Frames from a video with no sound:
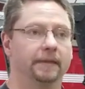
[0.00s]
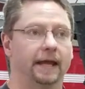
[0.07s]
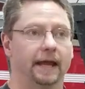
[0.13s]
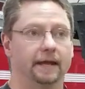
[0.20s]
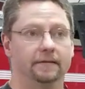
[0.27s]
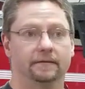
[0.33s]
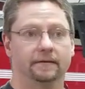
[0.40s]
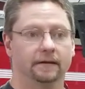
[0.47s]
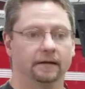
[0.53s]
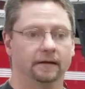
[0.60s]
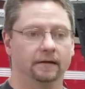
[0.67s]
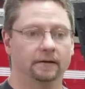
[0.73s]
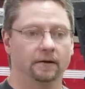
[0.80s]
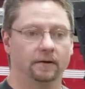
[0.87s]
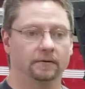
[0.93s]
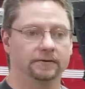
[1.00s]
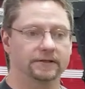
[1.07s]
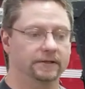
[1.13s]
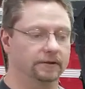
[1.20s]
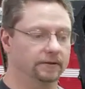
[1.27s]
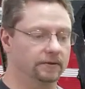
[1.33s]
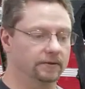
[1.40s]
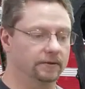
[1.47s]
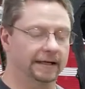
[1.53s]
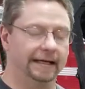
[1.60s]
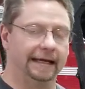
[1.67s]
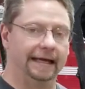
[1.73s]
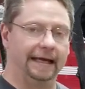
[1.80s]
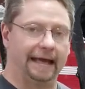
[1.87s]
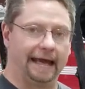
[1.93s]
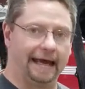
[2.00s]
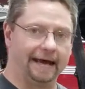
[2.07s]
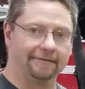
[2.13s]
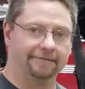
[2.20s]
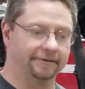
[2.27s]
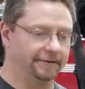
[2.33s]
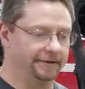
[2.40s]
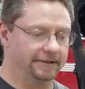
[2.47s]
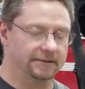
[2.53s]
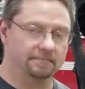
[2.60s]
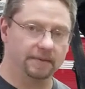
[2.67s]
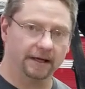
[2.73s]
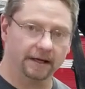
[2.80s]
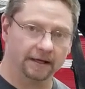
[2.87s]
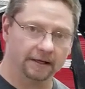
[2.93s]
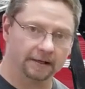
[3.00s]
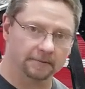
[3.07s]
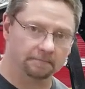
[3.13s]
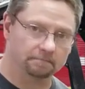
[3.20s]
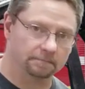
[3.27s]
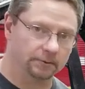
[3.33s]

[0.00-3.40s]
and then also after it's been